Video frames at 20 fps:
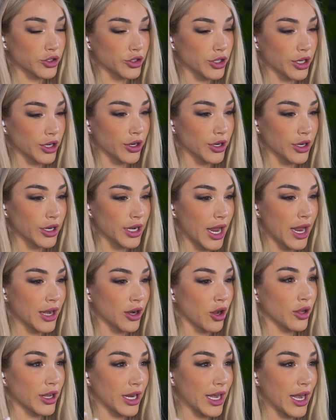triggered, and
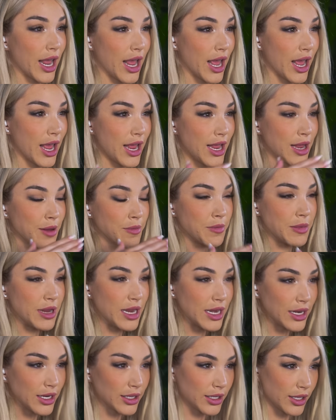I'll get
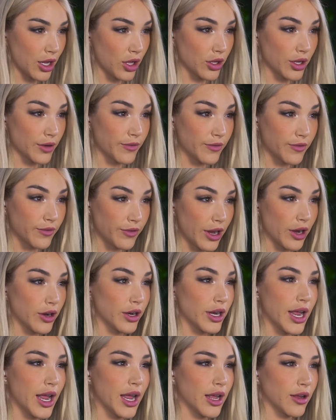immediately I'll get
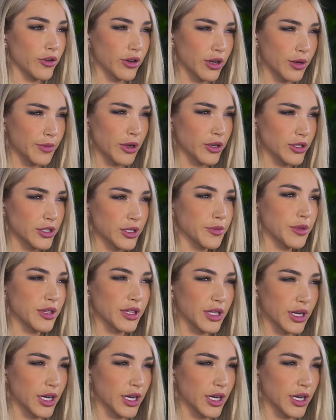very angry about something